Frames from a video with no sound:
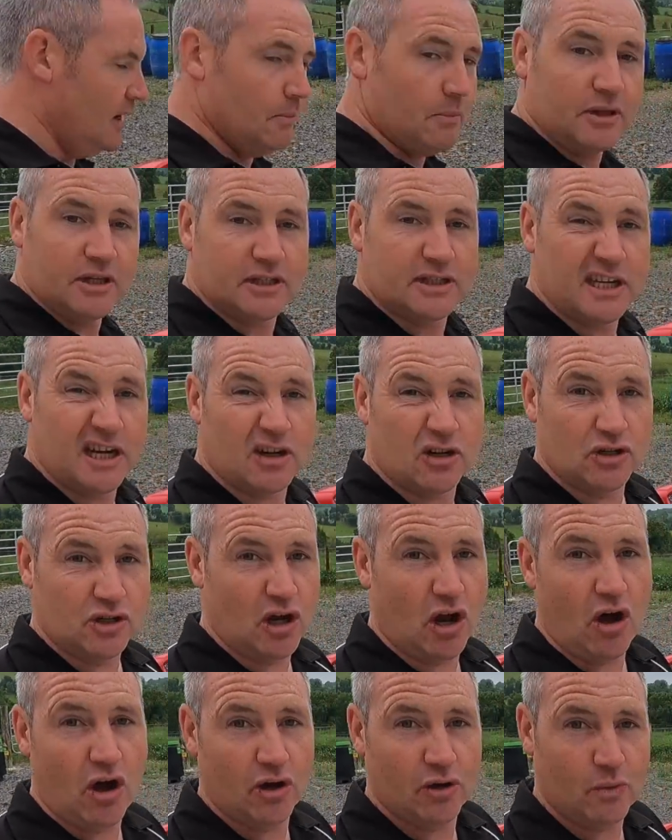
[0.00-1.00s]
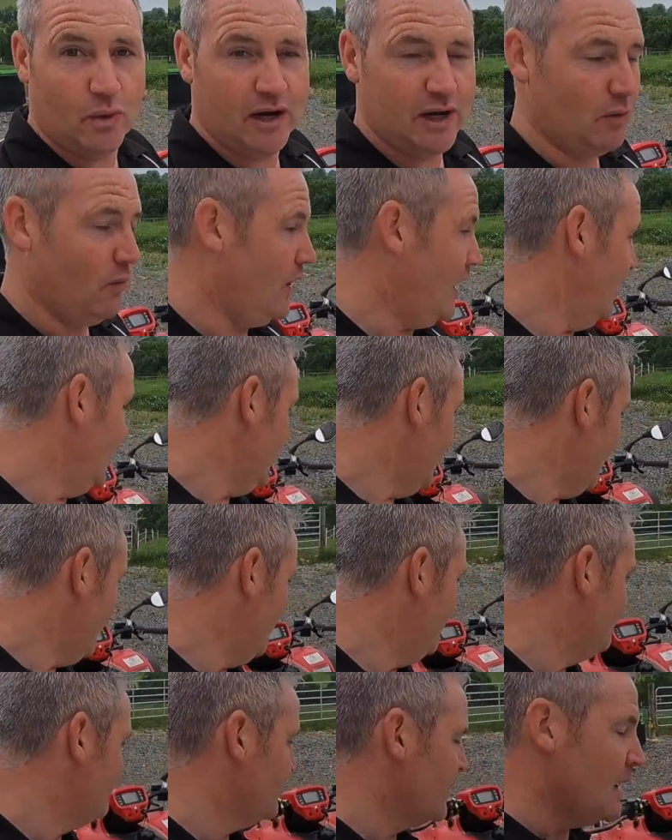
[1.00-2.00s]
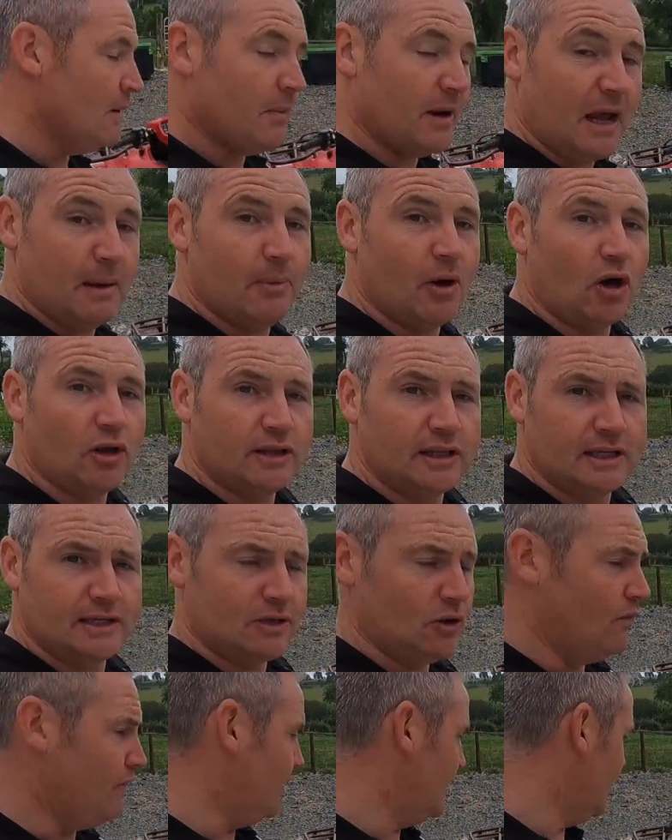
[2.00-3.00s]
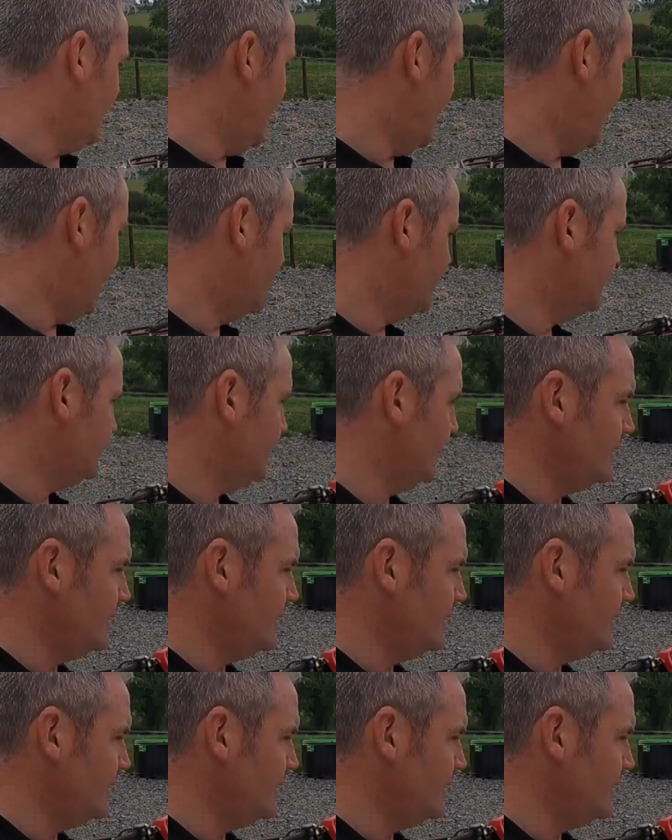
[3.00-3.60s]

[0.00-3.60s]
But the sticker's gone quite a while now. But I bought this over in Clark's.